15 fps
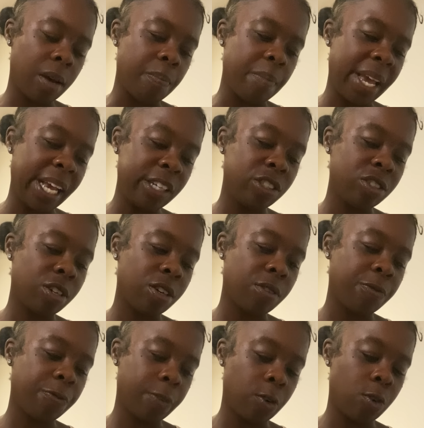a
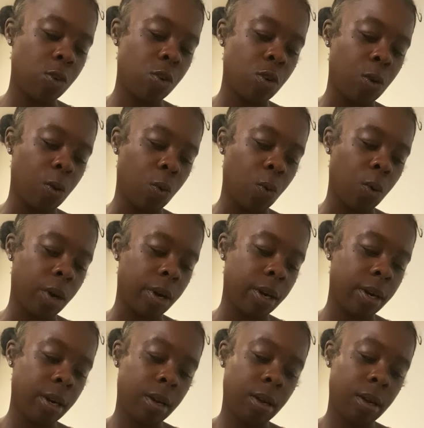major fall or